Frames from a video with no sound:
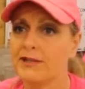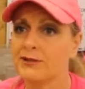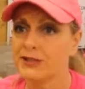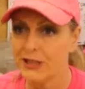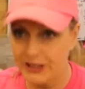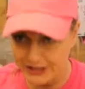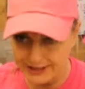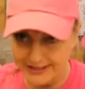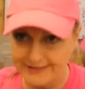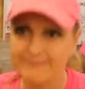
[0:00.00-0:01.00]
pickles and
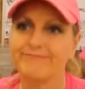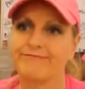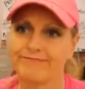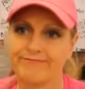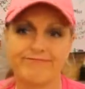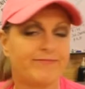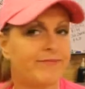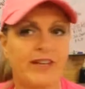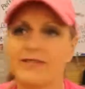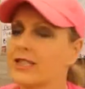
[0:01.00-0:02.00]
onions.
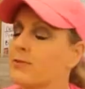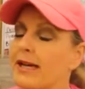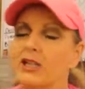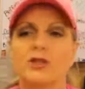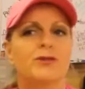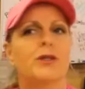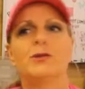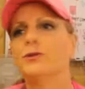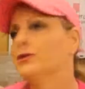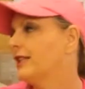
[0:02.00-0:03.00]
Nothing special,
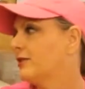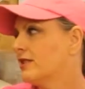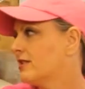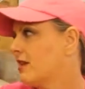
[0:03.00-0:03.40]
no secret